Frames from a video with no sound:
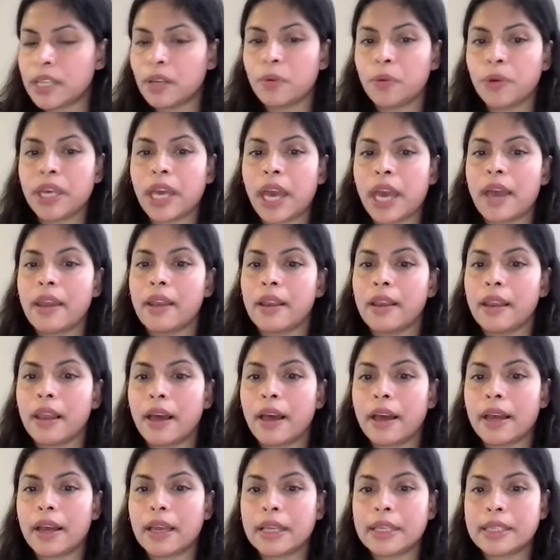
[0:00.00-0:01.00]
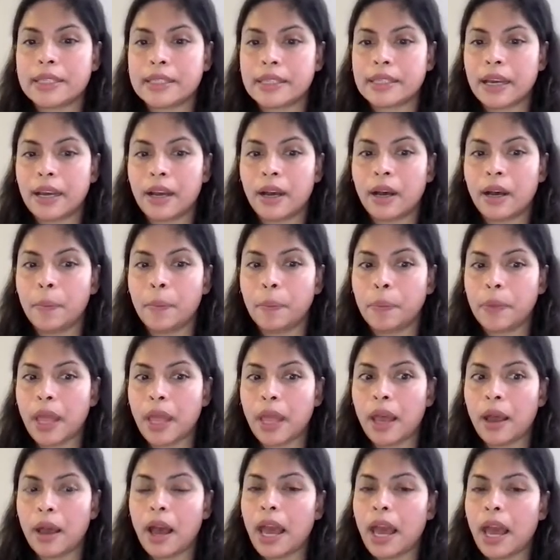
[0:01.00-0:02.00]
and we analyzed,
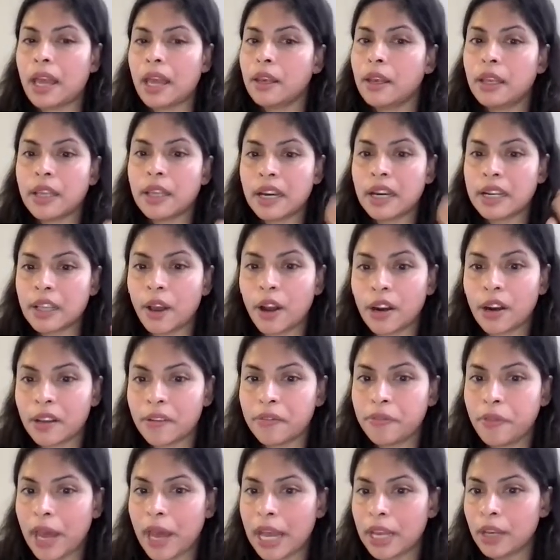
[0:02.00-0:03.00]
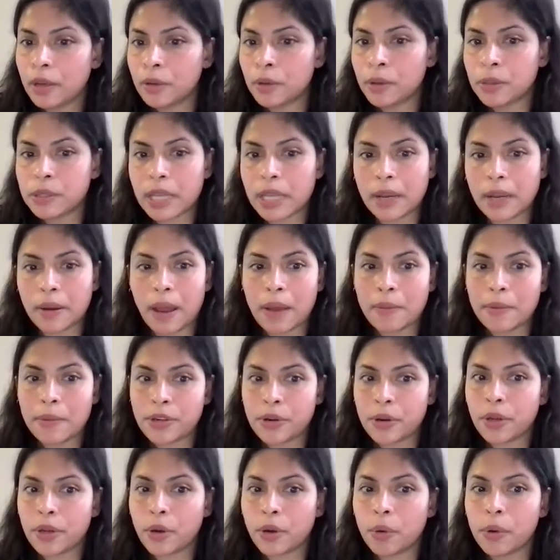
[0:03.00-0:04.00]
and there are a lot of values. I'm
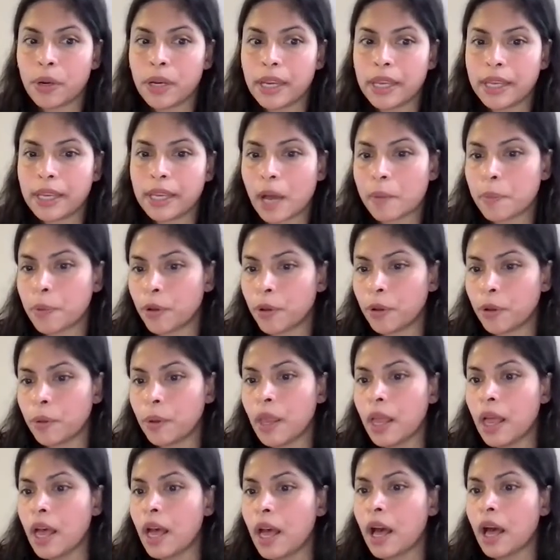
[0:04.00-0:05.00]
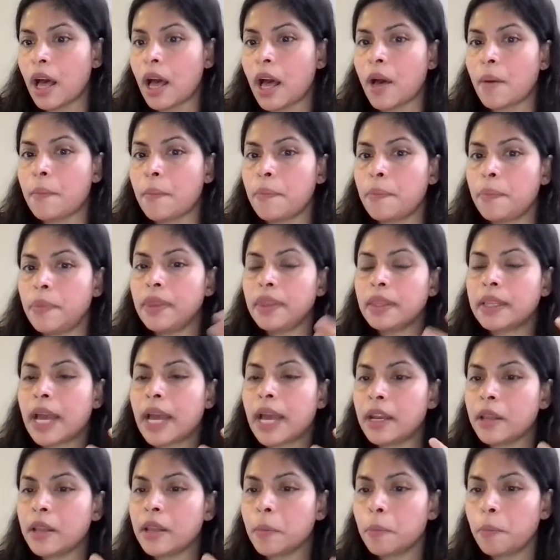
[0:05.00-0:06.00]
showing only a couple.
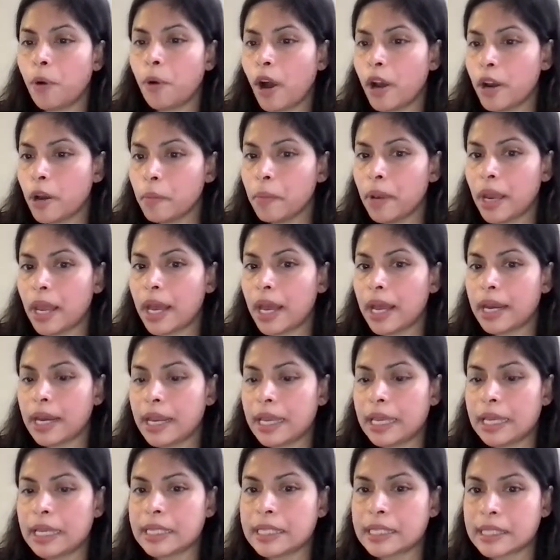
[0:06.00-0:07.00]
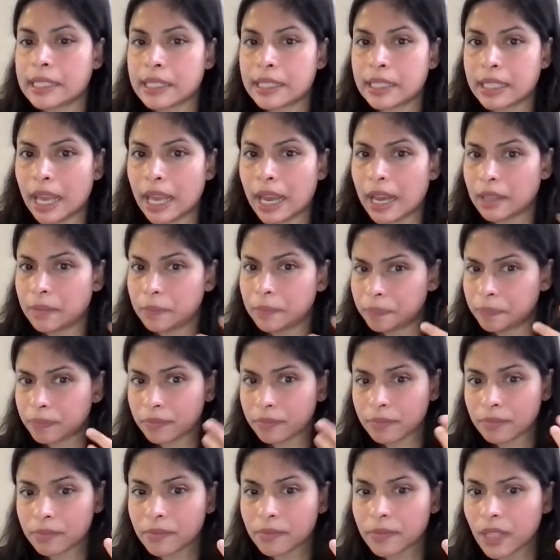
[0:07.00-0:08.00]
Kind of the bottom line is that
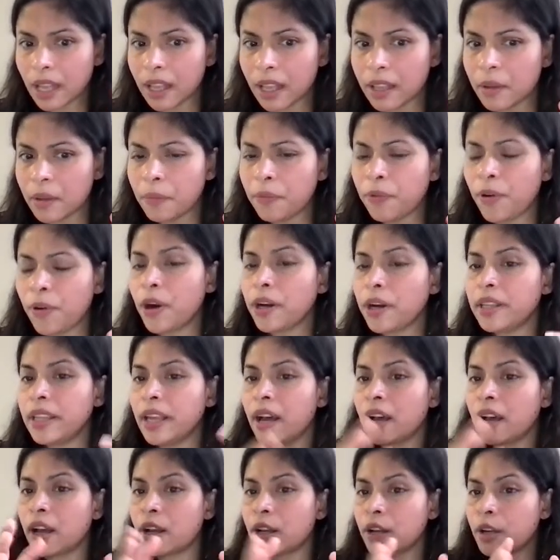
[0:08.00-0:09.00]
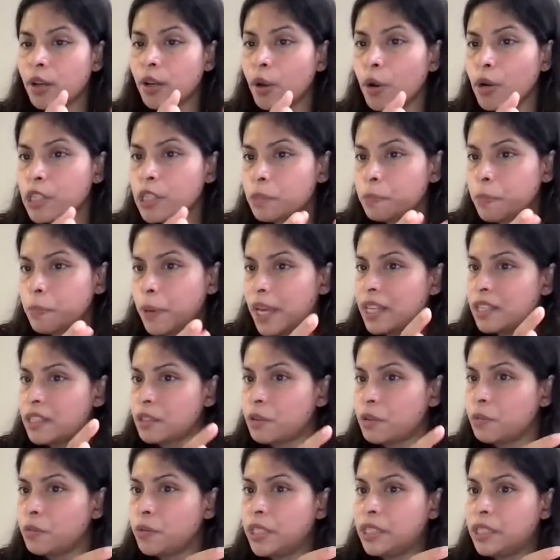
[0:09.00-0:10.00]
For the closed
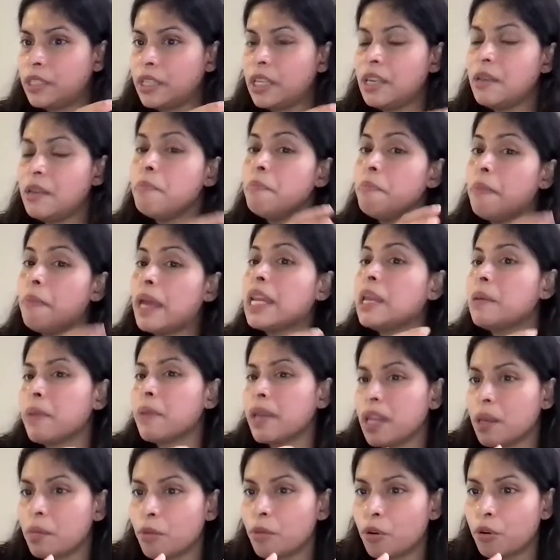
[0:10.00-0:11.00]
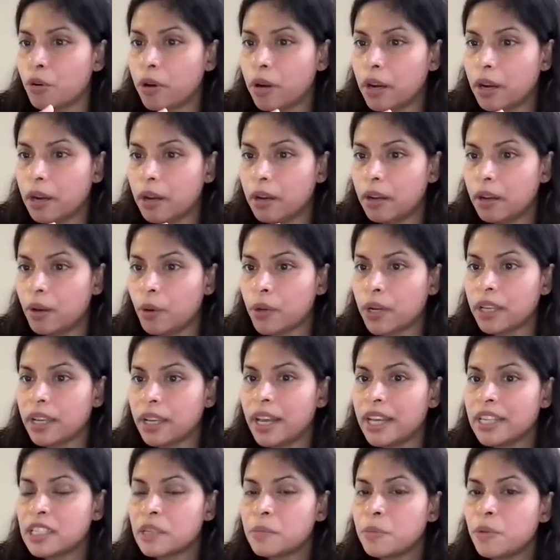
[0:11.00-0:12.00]
spaced, we see many, many more
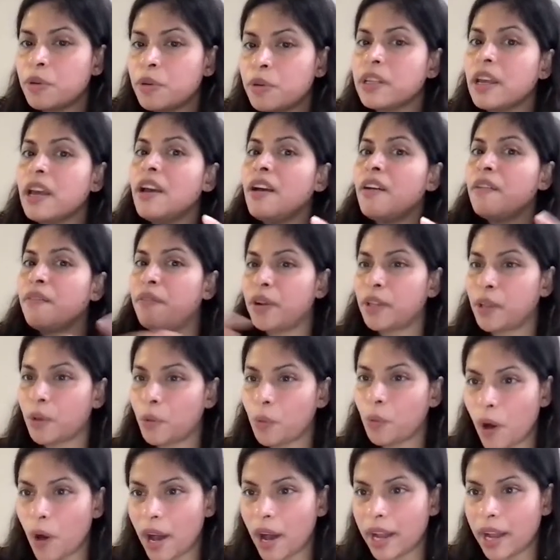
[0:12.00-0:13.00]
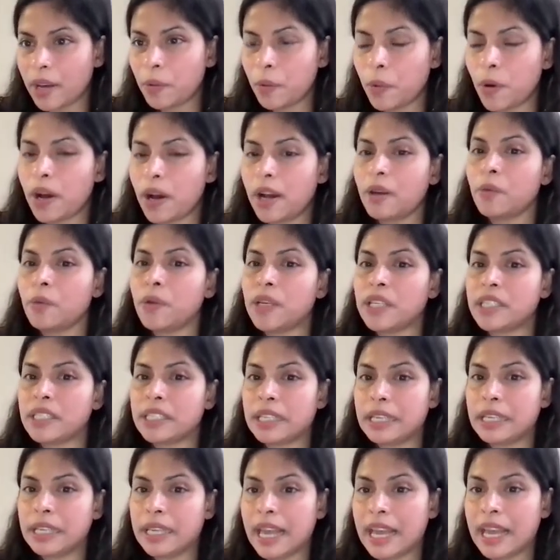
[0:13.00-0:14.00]
localized modes. For the wide one, we
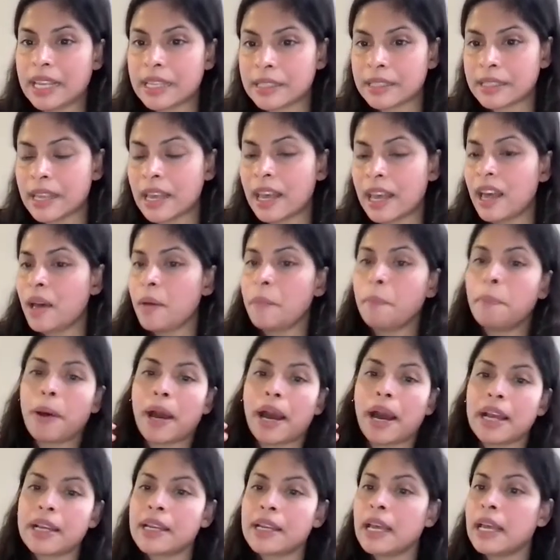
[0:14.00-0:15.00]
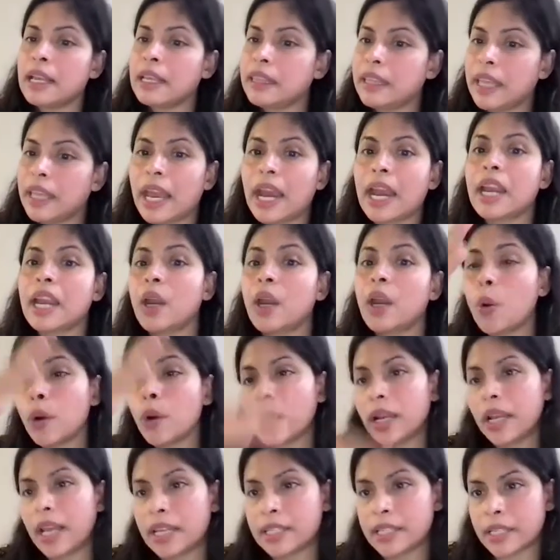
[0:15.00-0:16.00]
see less, but their
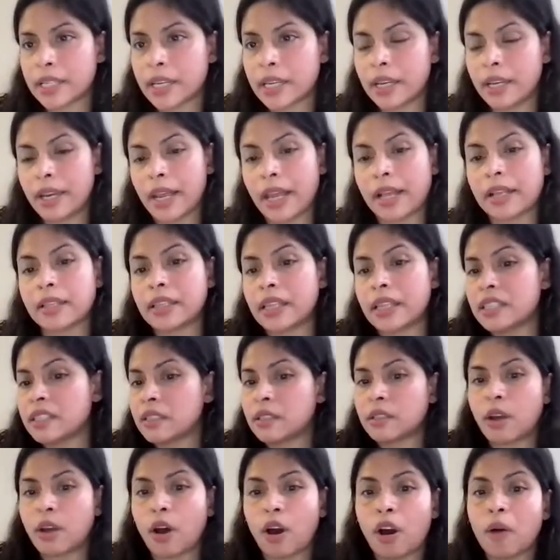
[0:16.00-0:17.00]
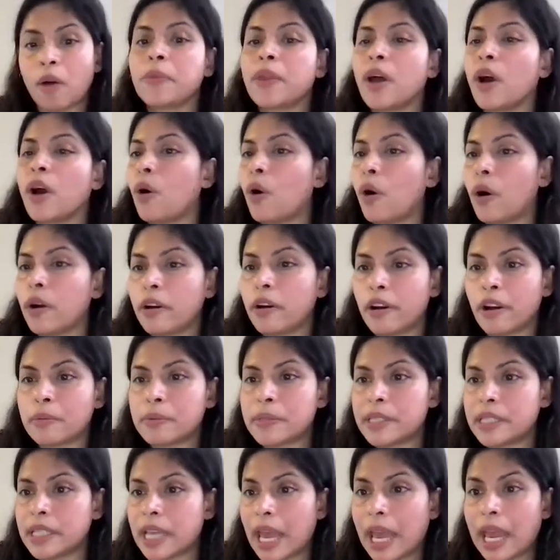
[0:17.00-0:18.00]
localization length is of the order of
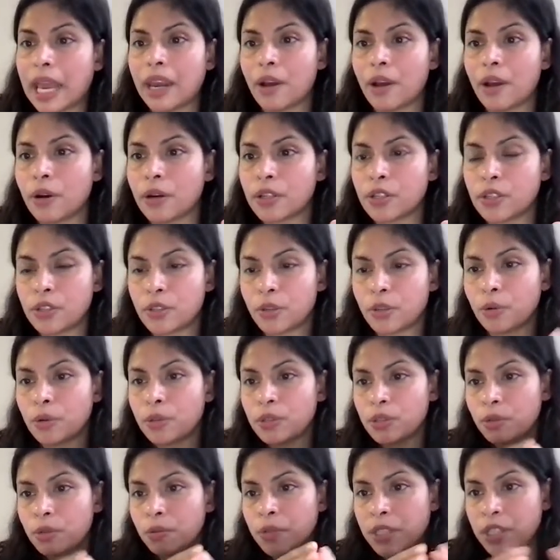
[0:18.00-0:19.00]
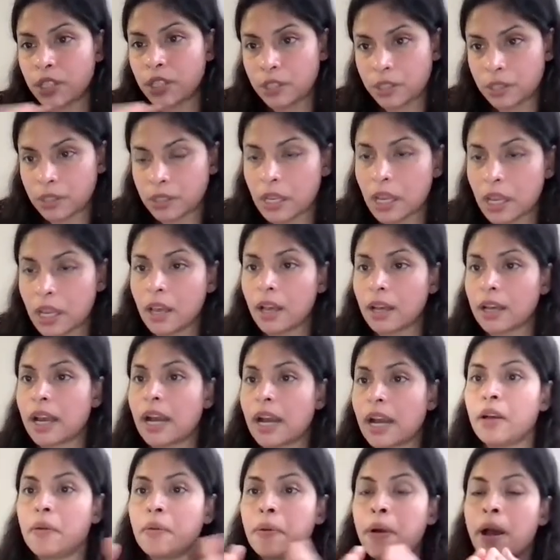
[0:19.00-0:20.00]
10 or so. So which is
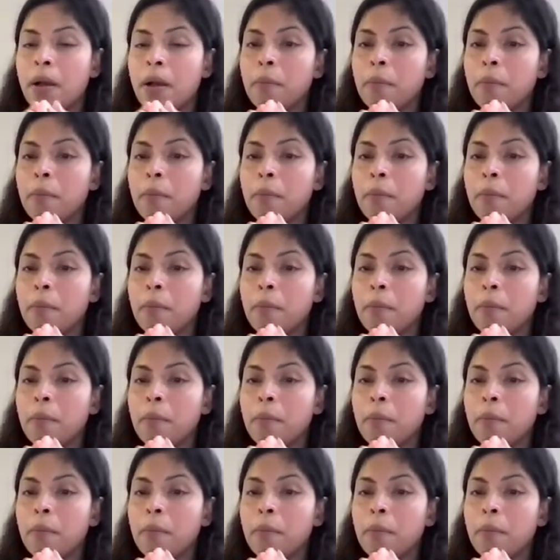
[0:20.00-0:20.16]
kind of